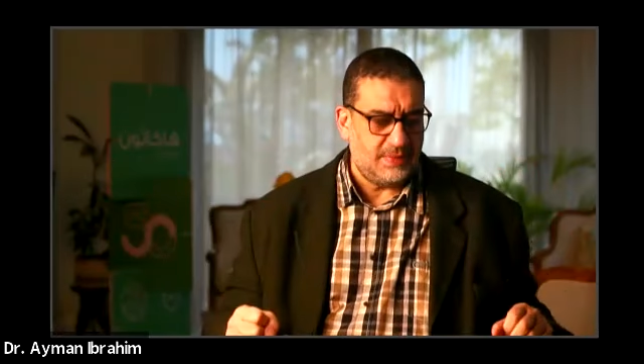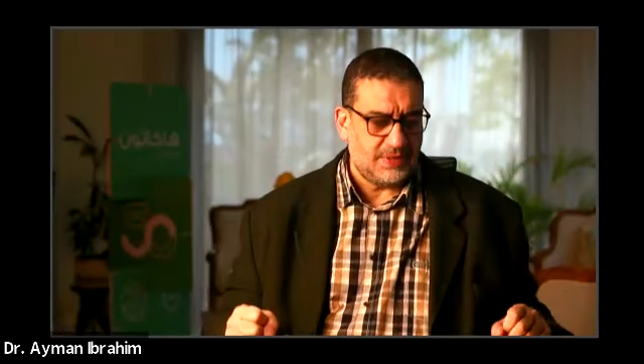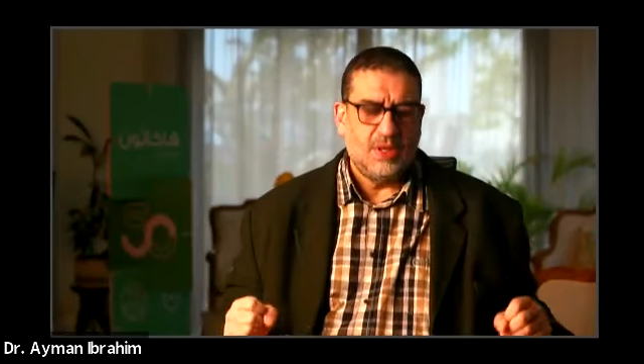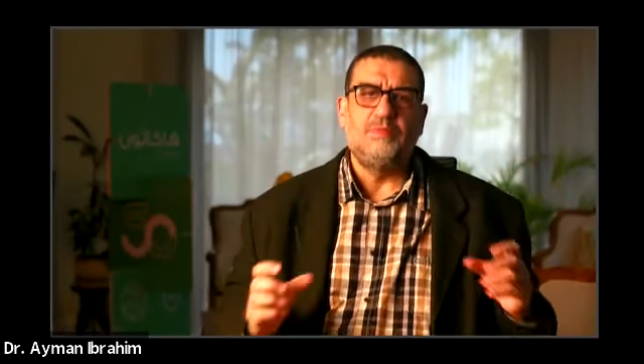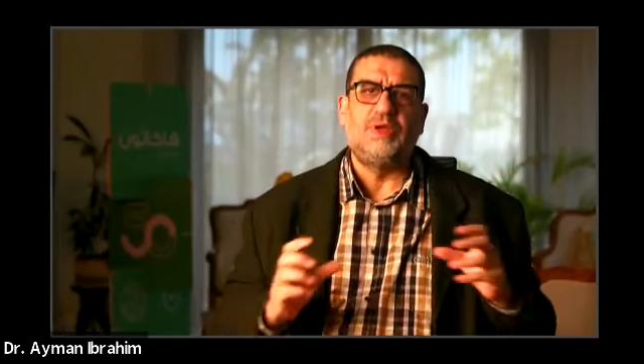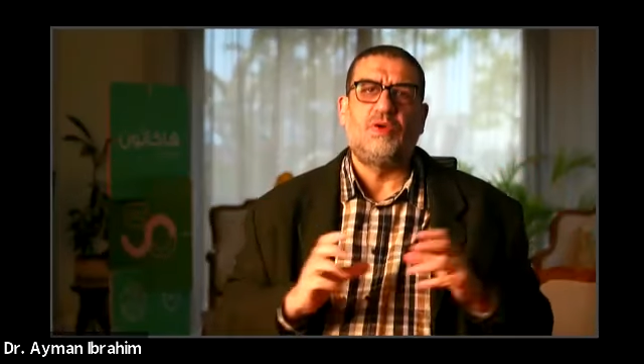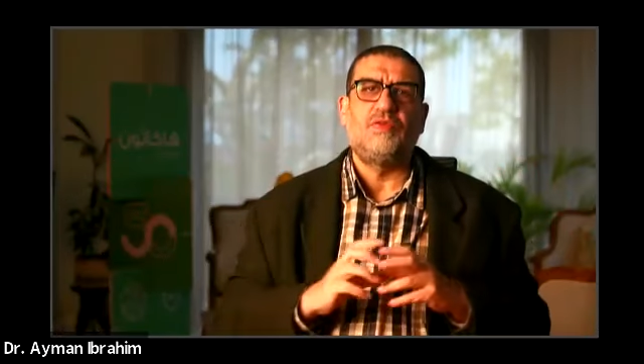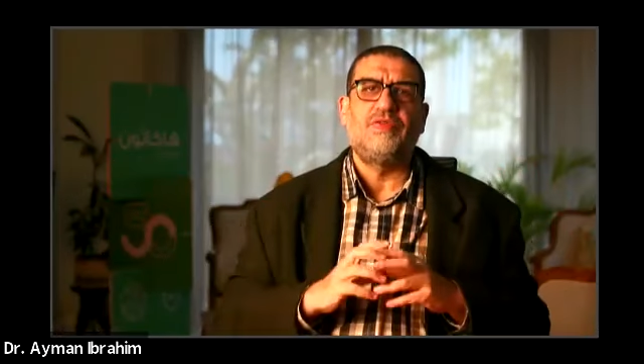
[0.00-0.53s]

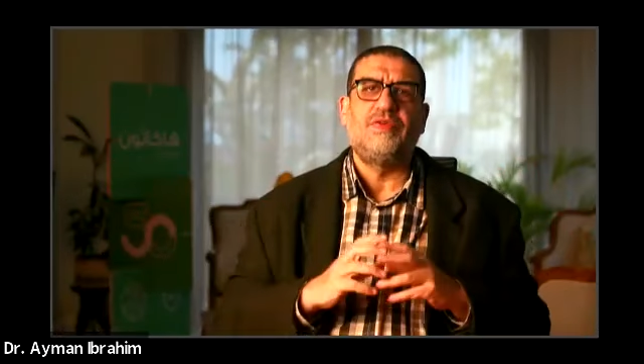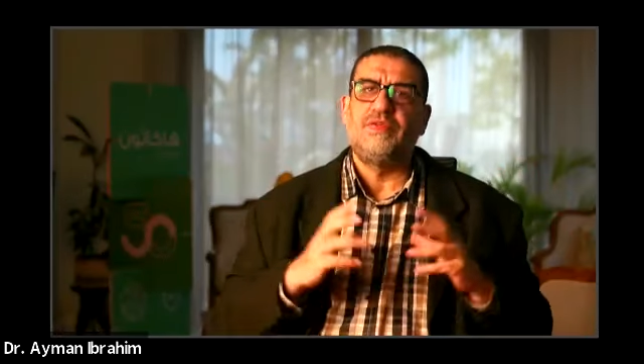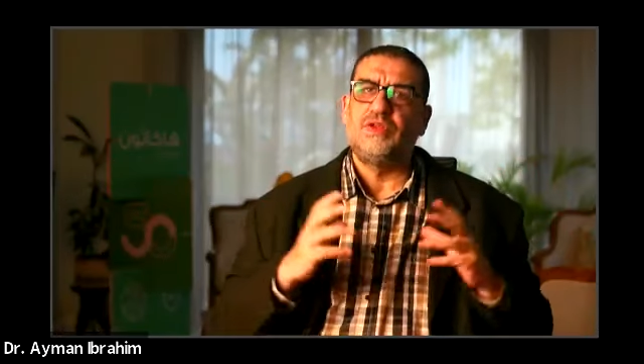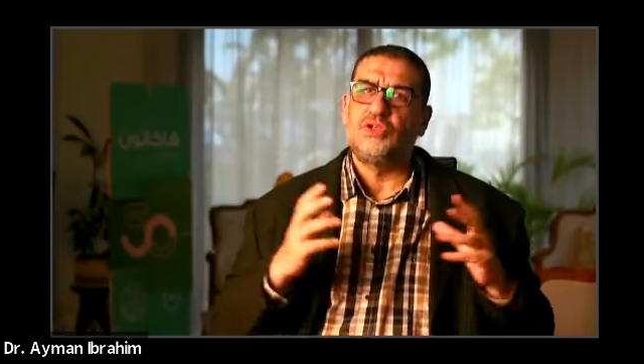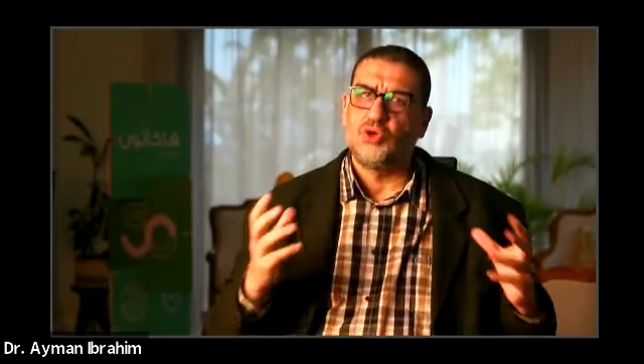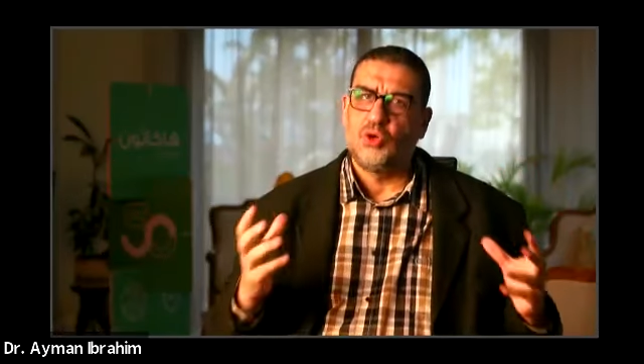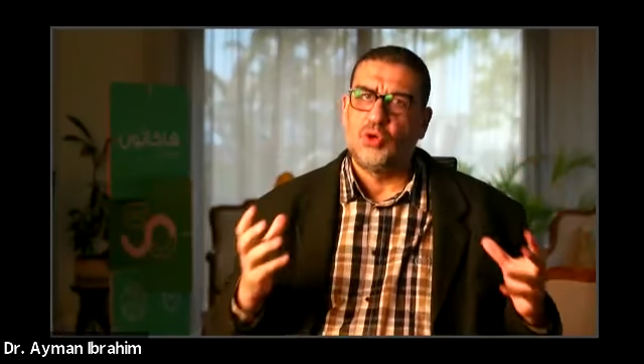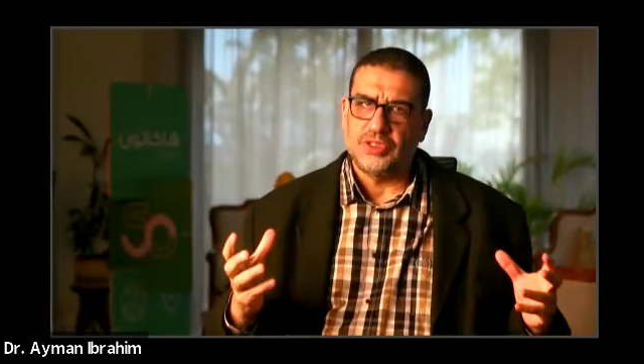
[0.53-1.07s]
because of the
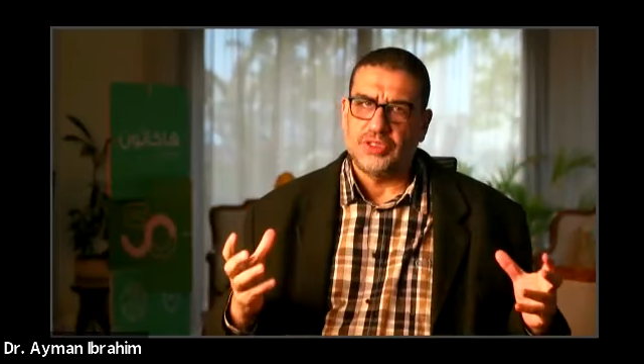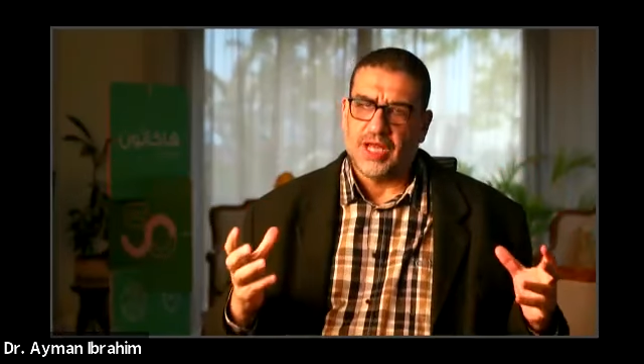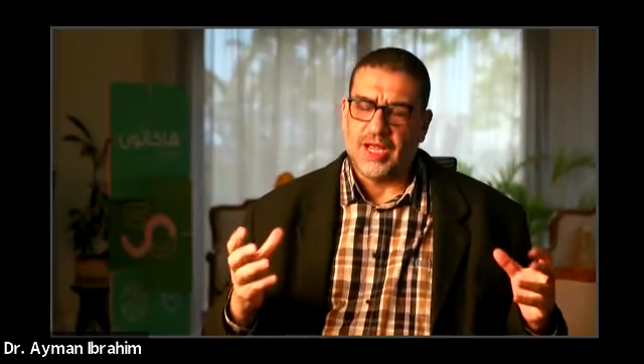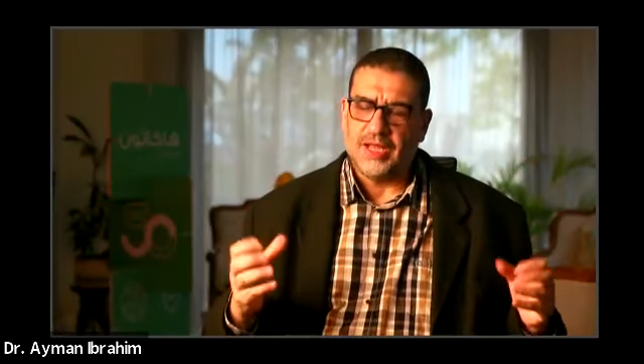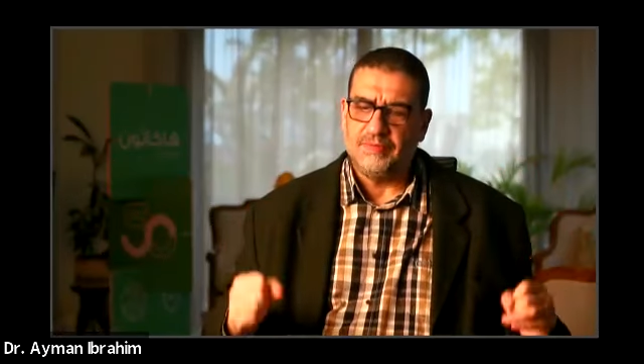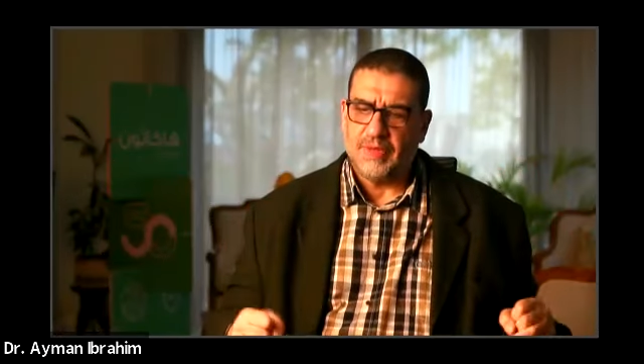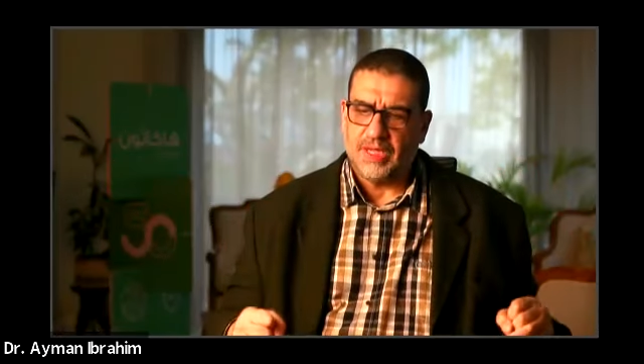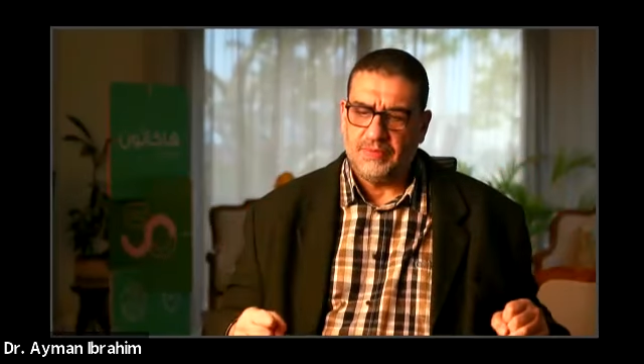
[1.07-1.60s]
short
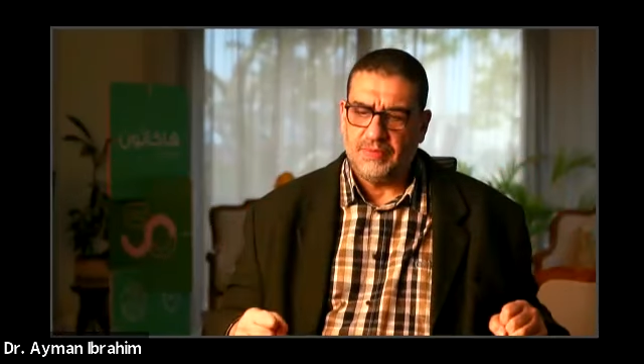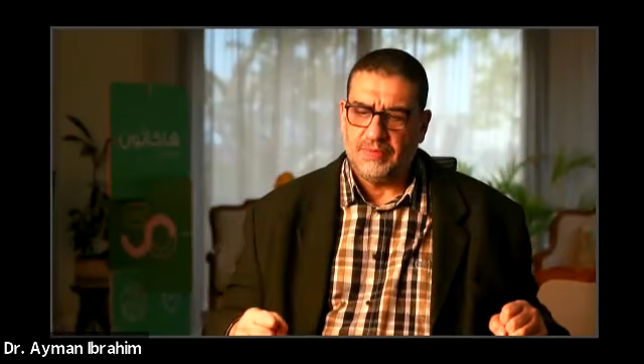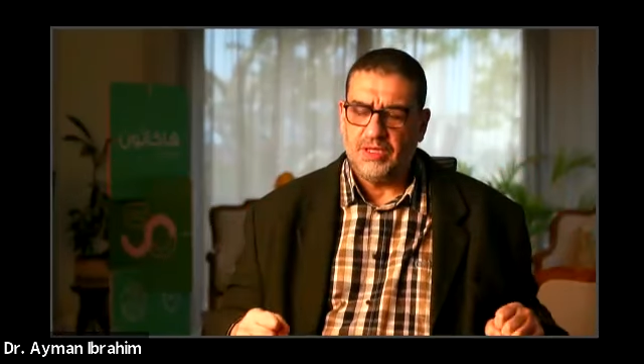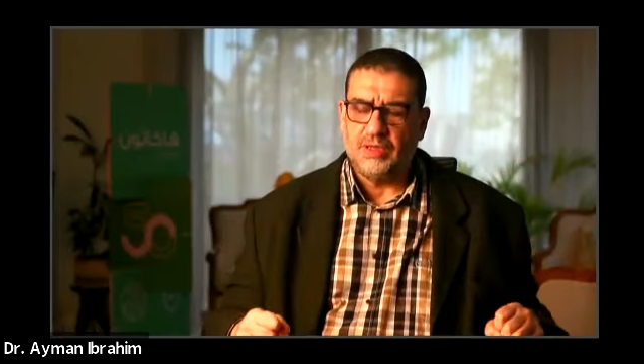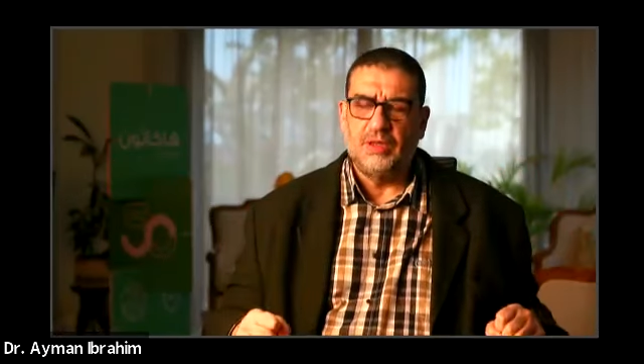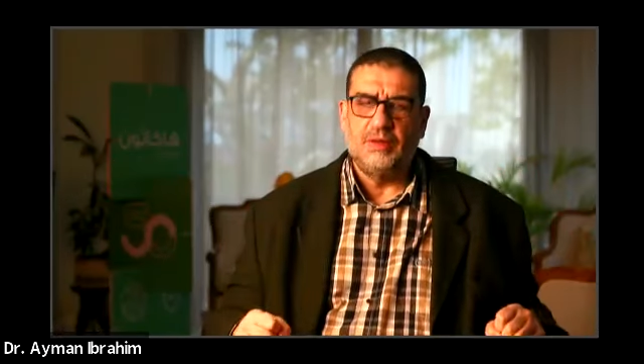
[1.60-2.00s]
time, maybe